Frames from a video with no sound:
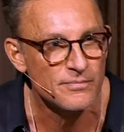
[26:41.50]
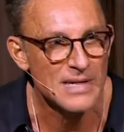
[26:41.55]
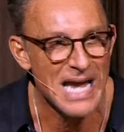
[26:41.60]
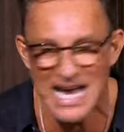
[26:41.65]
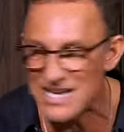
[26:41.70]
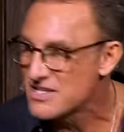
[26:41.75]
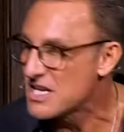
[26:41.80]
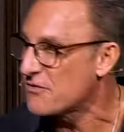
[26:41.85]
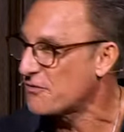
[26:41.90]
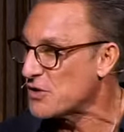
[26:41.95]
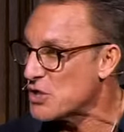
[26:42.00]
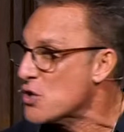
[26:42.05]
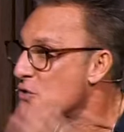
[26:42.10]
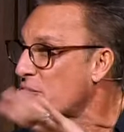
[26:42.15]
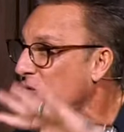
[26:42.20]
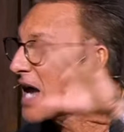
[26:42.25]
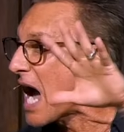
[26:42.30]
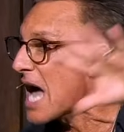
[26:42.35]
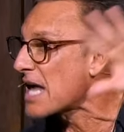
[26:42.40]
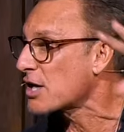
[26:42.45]
as if
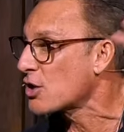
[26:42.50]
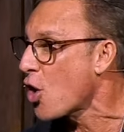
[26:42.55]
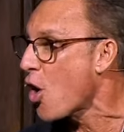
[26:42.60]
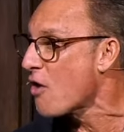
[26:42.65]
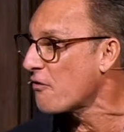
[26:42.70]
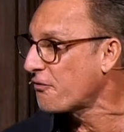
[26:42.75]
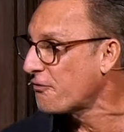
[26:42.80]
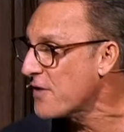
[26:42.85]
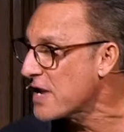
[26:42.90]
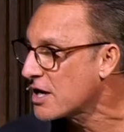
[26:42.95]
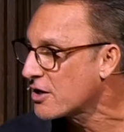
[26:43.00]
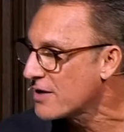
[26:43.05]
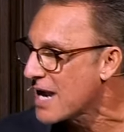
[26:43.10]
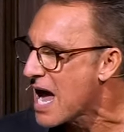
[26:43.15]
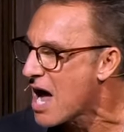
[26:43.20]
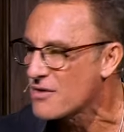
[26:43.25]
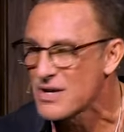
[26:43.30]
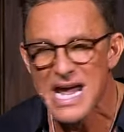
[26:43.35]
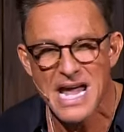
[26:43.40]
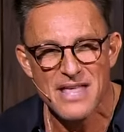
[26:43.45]
you've got it all figured
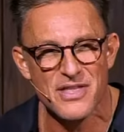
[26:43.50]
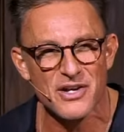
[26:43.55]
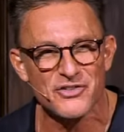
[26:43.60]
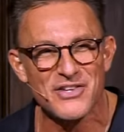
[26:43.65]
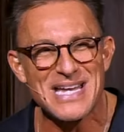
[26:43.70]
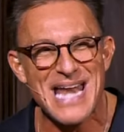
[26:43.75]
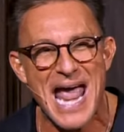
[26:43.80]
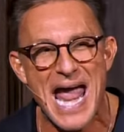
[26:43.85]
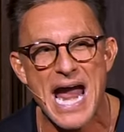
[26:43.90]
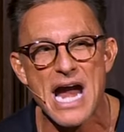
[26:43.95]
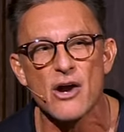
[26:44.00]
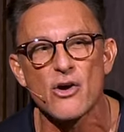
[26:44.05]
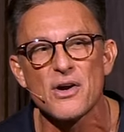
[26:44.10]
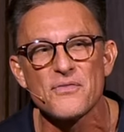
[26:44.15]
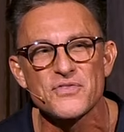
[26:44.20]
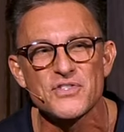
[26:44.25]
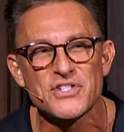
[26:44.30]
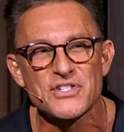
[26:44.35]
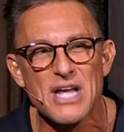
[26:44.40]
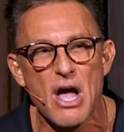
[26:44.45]
out. There's an air
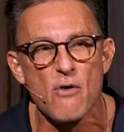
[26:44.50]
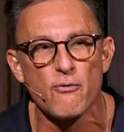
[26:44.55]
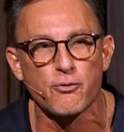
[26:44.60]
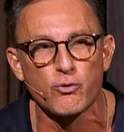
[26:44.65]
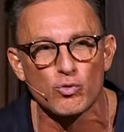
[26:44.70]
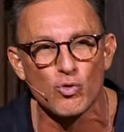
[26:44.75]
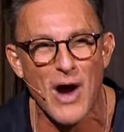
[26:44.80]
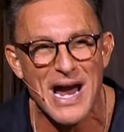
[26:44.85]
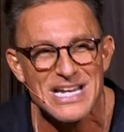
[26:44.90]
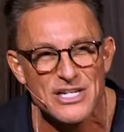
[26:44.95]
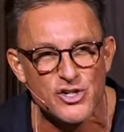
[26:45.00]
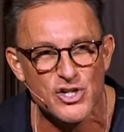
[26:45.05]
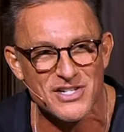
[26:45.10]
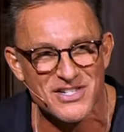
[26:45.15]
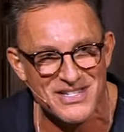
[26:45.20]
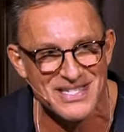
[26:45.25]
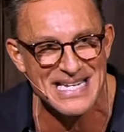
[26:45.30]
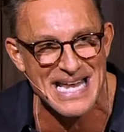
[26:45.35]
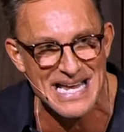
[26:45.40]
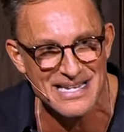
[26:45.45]
of self
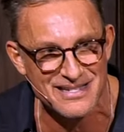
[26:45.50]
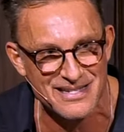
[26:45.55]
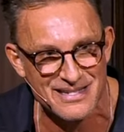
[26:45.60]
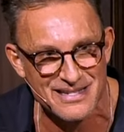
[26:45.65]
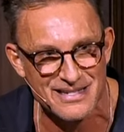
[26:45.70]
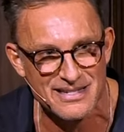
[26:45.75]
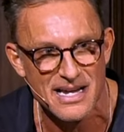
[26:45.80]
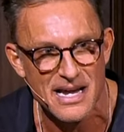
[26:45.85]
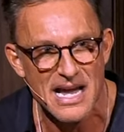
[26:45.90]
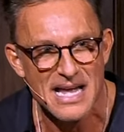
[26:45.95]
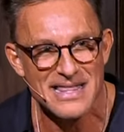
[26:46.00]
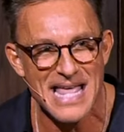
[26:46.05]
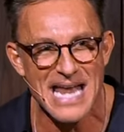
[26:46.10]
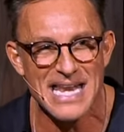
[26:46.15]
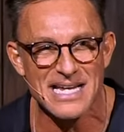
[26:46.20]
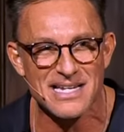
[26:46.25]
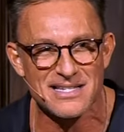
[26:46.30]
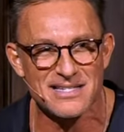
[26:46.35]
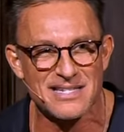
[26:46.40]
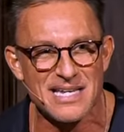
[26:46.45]
righteousness that
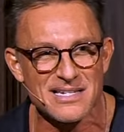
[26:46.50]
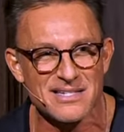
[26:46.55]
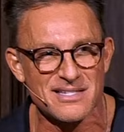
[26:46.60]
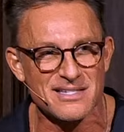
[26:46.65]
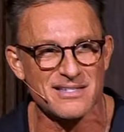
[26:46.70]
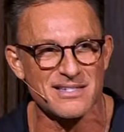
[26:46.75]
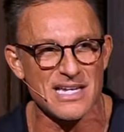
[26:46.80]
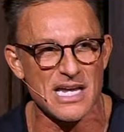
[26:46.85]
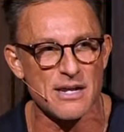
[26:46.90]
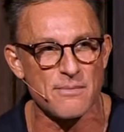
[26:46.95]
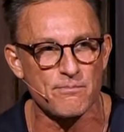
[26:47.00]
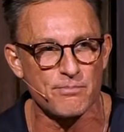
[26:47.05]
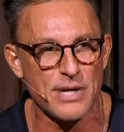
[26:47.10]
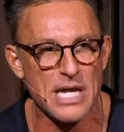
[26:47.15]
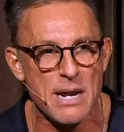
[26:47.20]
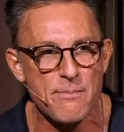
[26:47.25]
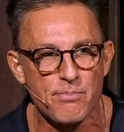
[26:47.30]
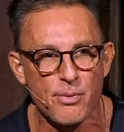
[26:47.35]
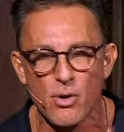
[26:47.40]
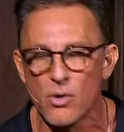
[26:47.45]
exists in
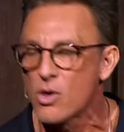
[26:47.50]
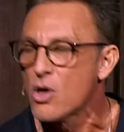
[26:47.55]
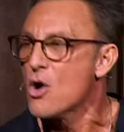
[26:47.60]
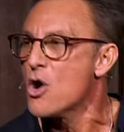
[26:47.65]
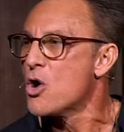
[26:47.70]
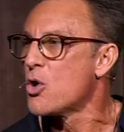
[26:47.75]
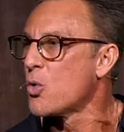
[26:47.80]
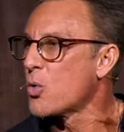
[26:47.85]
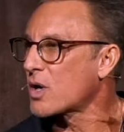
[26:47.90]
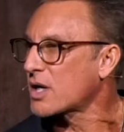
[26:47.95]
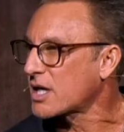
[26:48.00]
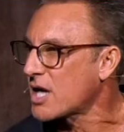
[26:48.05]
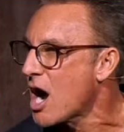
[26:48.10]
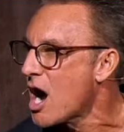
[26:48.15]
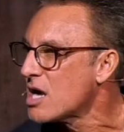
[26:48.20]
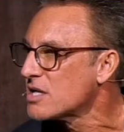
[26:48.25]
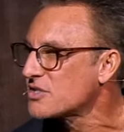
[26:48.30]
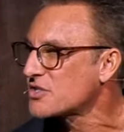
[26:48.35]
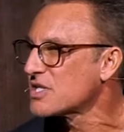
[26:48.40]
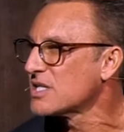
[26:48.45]
people who are
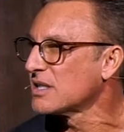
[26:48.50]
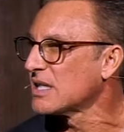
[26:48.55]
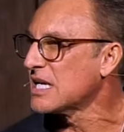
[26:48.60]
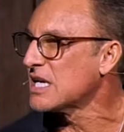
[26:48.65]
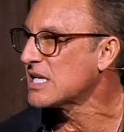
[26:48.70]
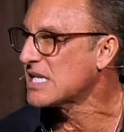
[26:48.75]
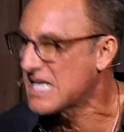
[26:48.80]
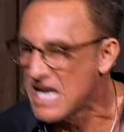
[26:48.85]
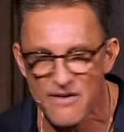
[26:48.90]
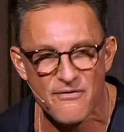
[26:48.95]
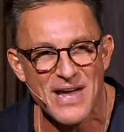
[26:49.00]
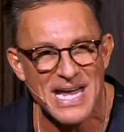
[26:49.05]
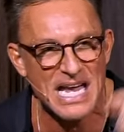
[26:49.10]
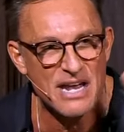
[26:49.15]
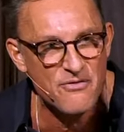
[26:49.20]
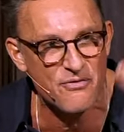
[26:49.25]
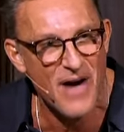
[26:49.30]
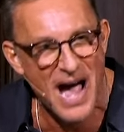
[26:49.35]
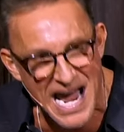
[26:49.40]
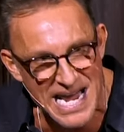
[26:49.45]
constantly giving
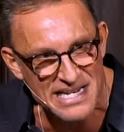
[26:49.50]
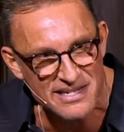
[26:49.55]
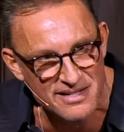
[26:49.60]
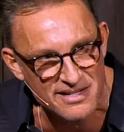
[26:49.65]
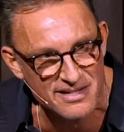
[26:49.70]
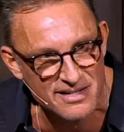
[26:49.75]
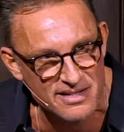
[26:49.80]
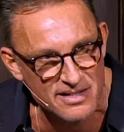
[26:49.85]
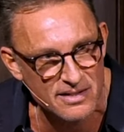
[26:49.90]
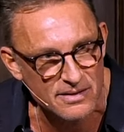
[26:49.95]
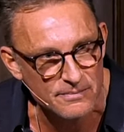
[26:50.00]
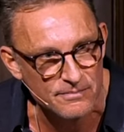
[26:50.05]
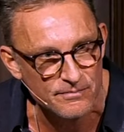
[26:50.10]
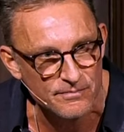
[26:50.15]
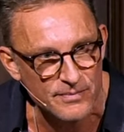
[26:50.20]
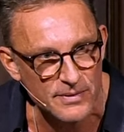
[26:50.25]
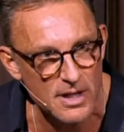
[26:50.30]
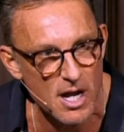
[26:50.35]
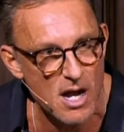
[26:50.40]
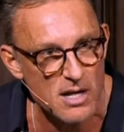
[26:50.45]
advice,
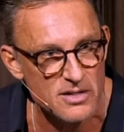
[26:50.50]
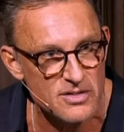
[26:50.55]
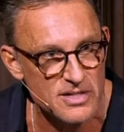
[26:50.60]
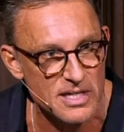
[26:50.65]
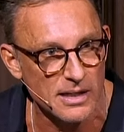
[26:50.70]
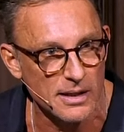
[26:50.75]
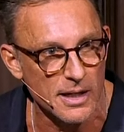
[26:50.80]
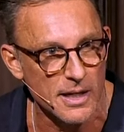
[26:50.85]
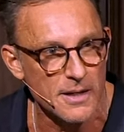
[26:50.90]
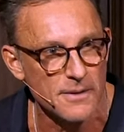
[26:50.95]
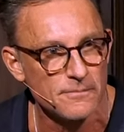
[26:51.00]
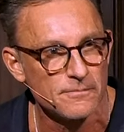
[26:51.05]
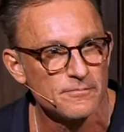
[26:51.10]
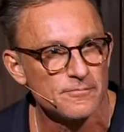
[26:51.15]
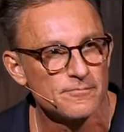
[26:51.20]
constantly.